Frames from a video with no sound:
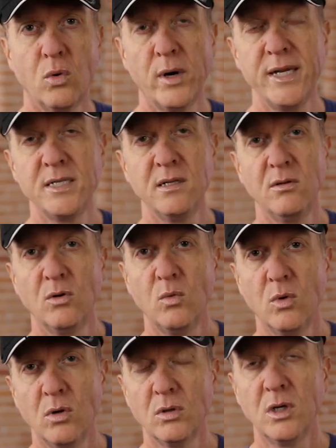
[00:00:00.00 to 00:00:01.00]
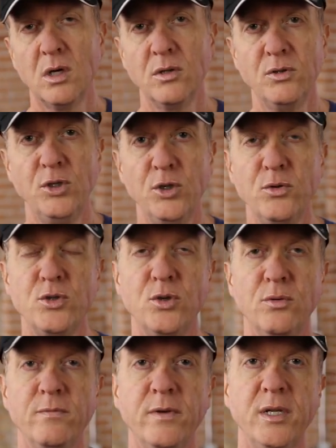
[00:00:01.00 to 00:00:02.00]
crazy little world called
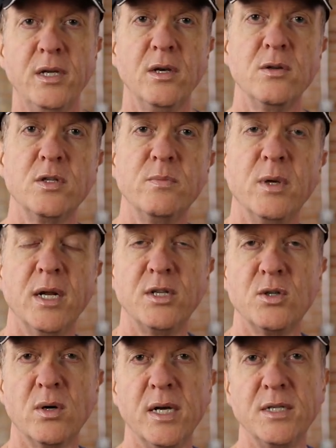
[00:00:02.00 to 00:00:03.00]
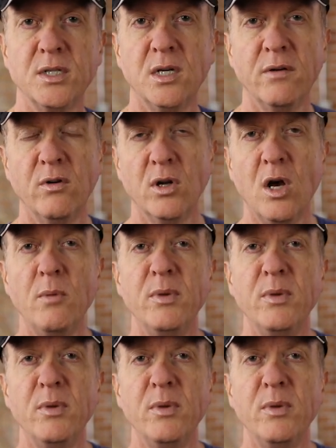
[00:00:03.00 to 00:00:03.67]
YouTube videos, but I tried to cover it all.